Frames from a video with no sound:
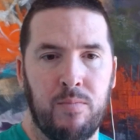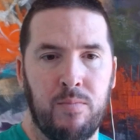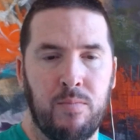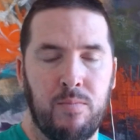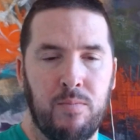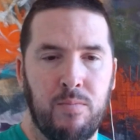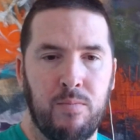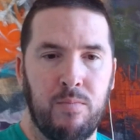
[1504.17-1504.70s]

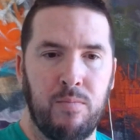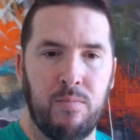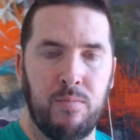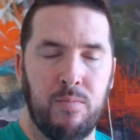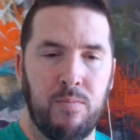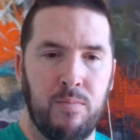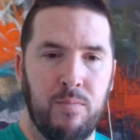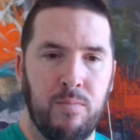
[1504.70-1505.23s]

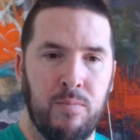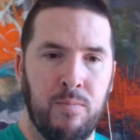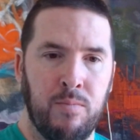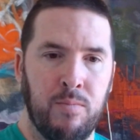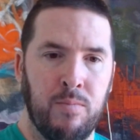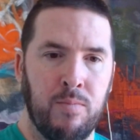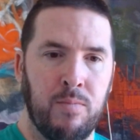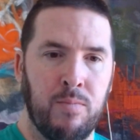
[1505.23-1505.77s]

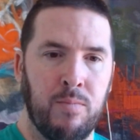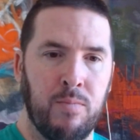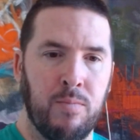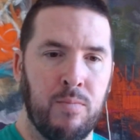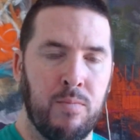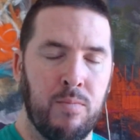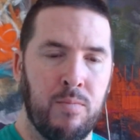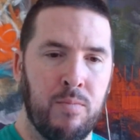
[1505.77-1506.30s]

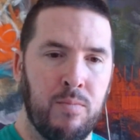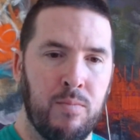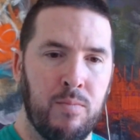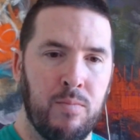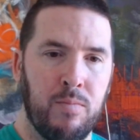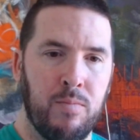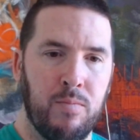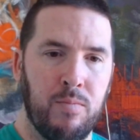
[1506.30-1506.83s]

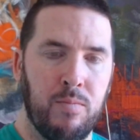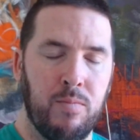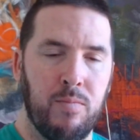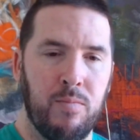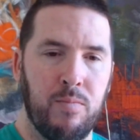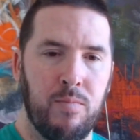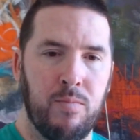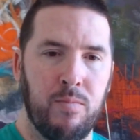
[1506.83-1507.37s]

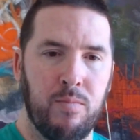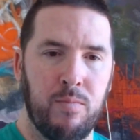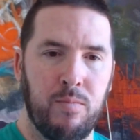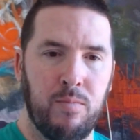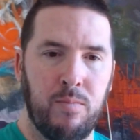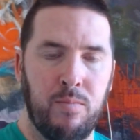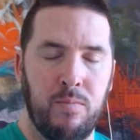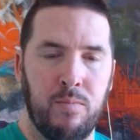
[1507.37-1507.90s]

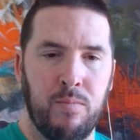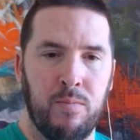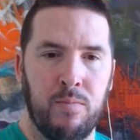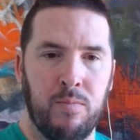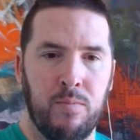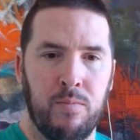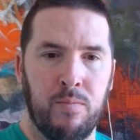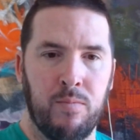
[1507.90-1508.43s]

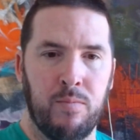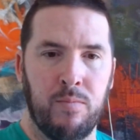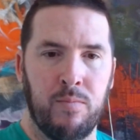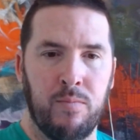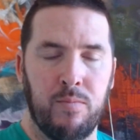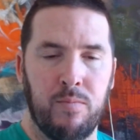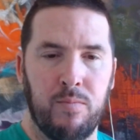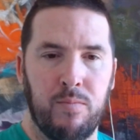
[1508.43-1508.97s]

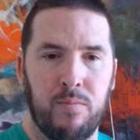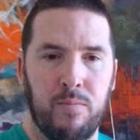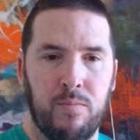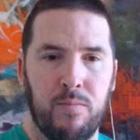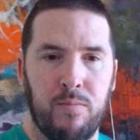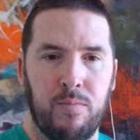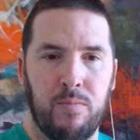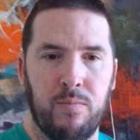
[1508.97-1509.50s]

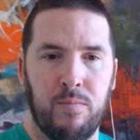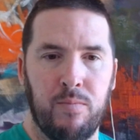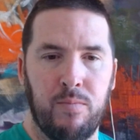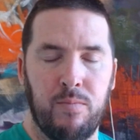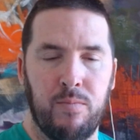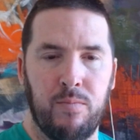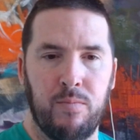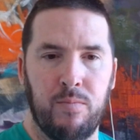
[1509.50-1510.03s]

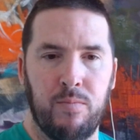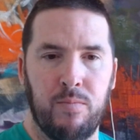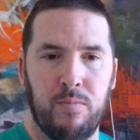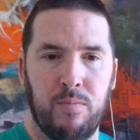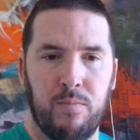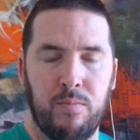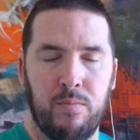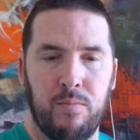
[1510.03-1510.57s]

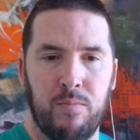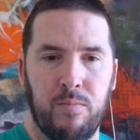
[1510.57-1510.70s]
The person shown says nothing.